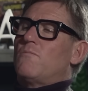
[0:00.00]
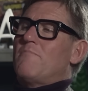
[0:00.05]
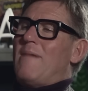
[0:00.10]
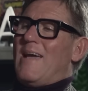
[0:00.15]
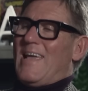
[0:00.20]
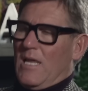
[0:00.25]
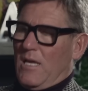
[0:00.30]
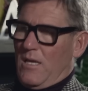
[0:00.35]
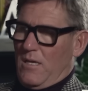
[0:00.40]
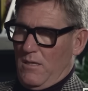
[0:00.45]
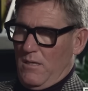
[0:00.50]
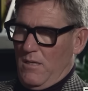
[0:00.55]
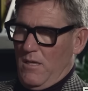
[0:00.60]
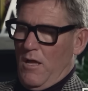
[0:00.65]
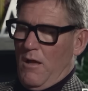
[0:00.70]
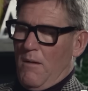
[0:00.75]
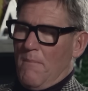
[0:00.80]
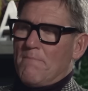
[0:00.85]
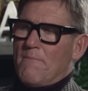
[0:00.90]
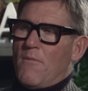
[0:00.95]
make
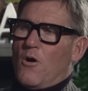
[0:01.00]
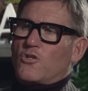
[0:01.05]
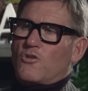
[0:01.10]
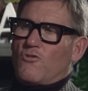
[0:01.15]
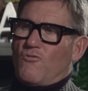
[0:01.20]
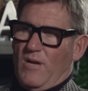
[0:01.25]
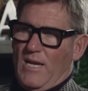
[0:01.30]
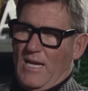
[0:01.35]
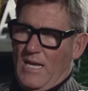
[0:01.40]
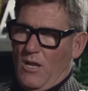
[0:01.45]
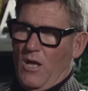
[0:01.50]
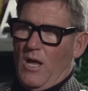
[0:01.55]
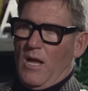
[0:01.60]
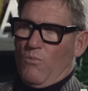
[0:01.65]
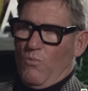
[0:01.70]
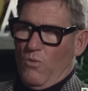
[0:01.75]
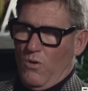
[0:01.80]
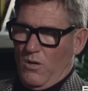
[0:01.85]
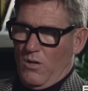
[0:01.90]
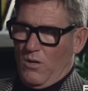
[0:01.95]
moderately light
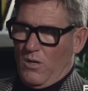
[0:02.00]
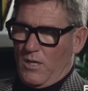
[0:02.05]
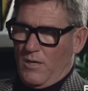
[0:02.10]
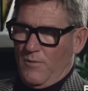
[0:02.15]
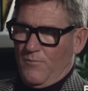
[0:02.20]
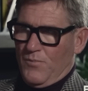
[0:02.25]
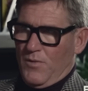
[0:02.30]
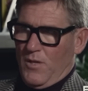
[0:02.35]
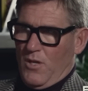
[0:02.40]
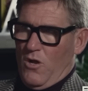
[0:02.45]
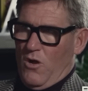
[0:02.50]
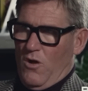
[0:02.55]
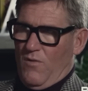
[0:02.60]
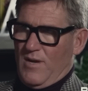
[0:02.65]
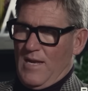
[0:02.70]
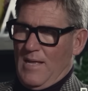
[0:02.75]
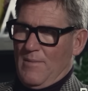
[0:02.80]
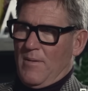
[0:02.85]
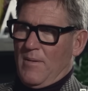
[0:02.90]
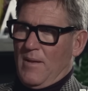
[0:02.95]
work of
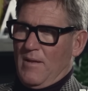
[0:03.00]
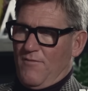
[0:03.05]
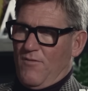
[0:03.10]
an M M A